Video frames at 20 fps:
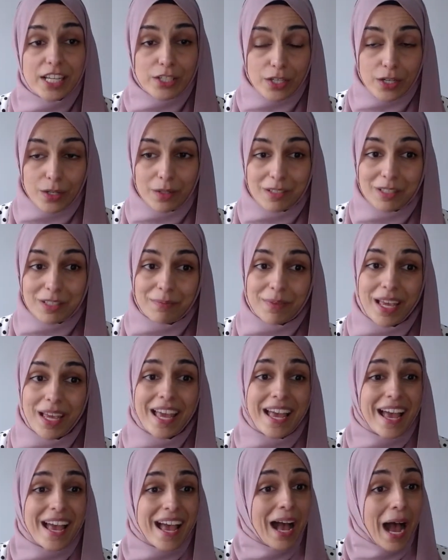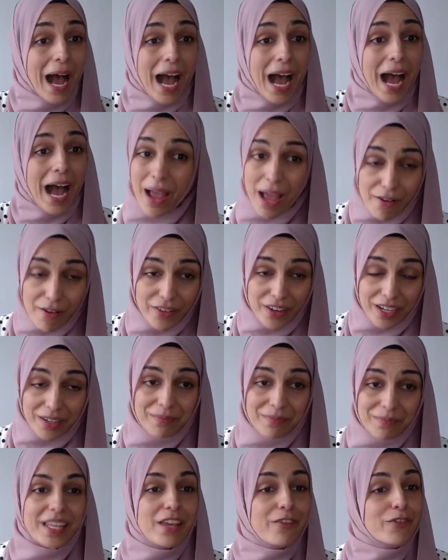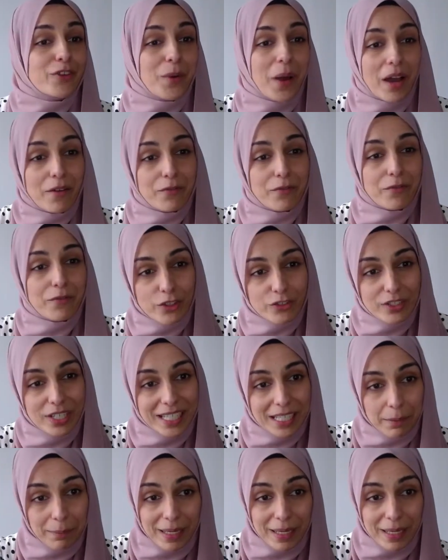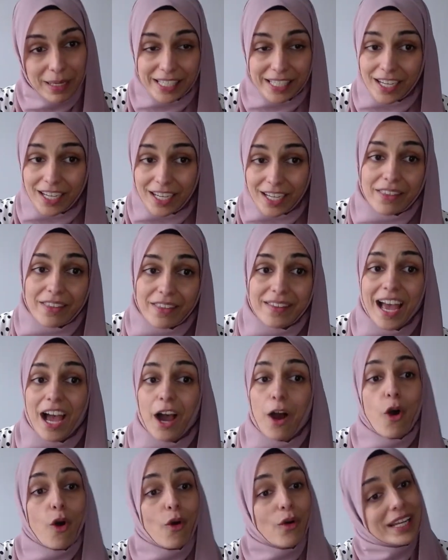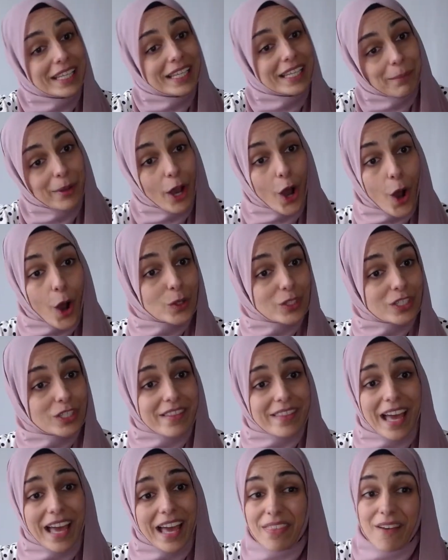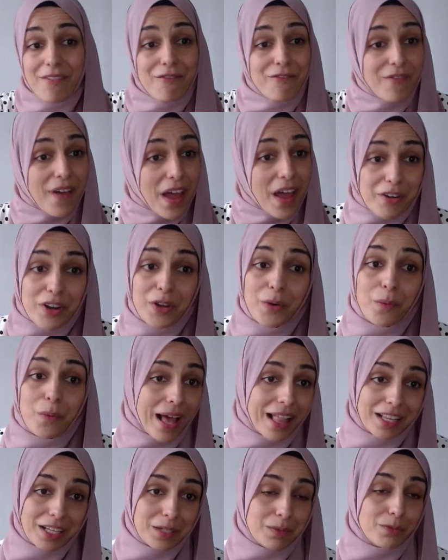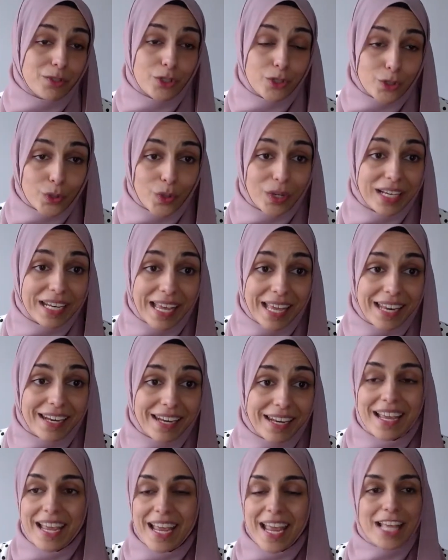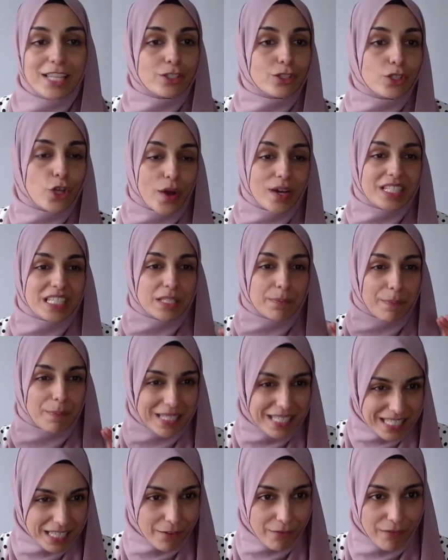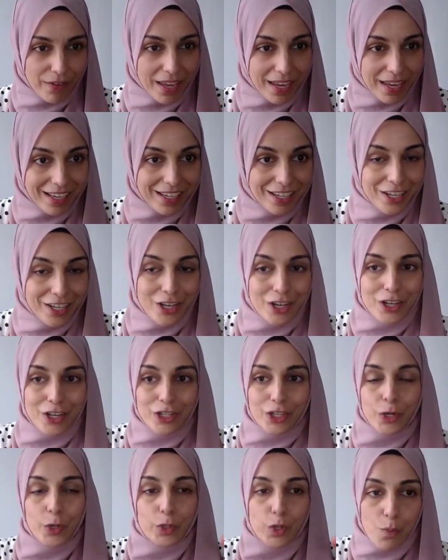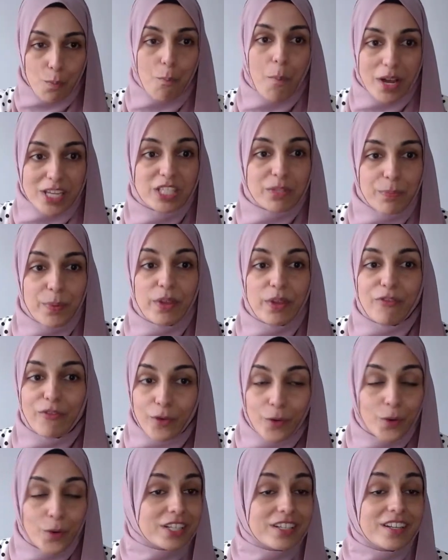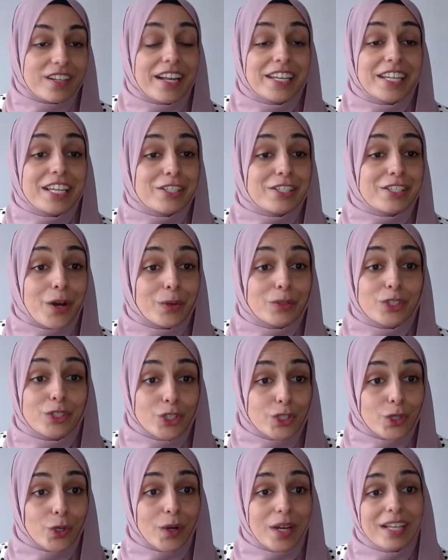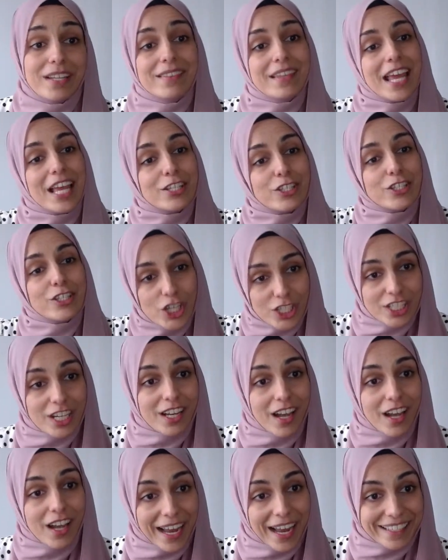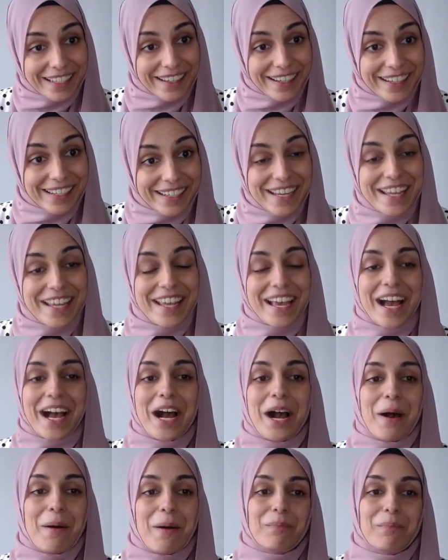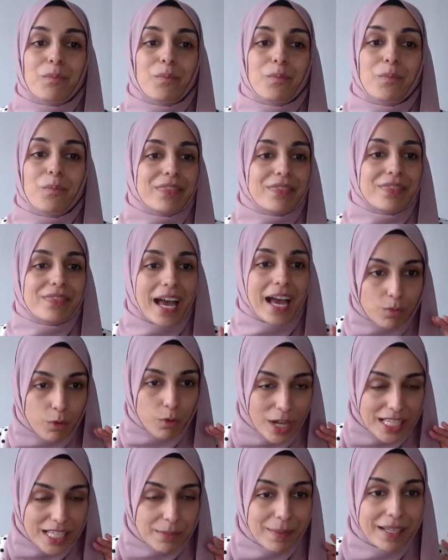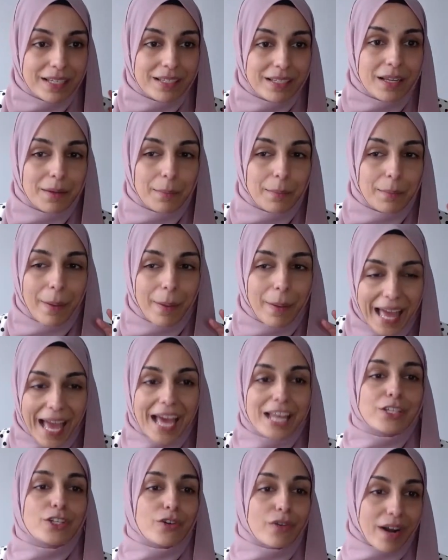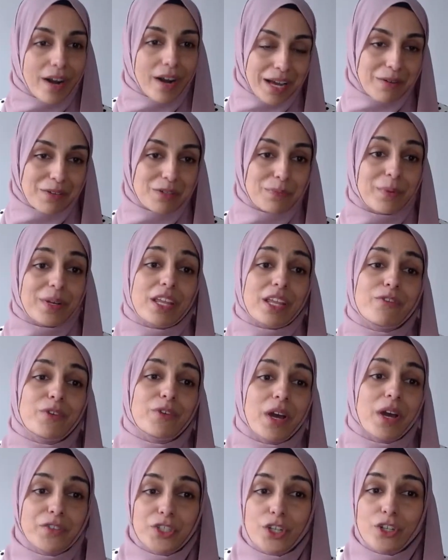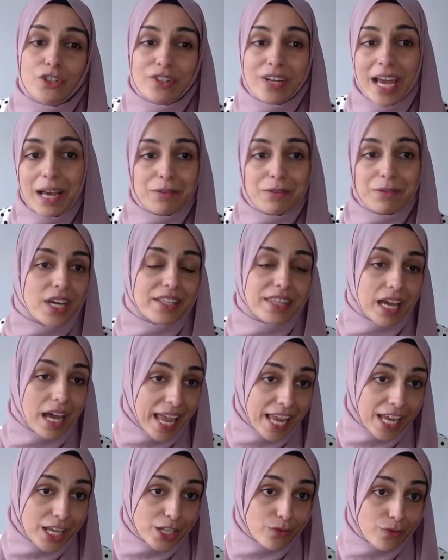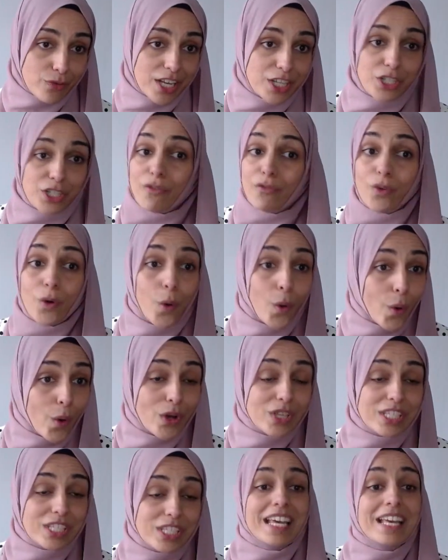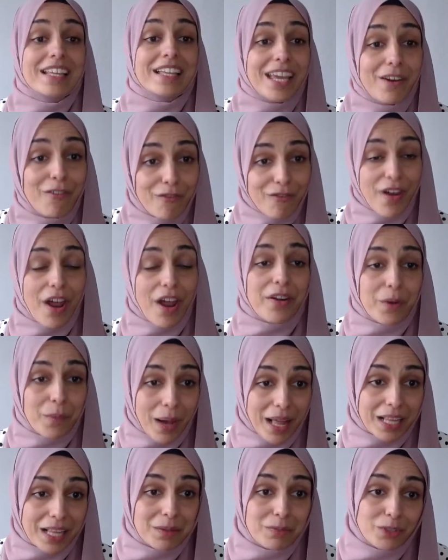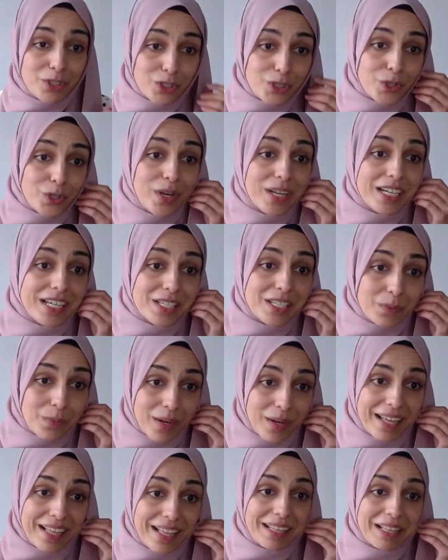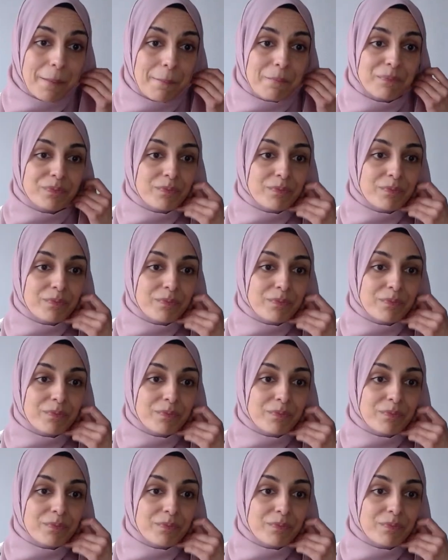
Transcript: years old. However, if you have children a little bit younger than that or a little bit older than that, they're very welcome to join in. It's not a specific, you must be 4 to 9 years old to join. It's just a guideline. That's what it's been planned around. But if you have children outside that age range, of course, they are very welcome to join as well.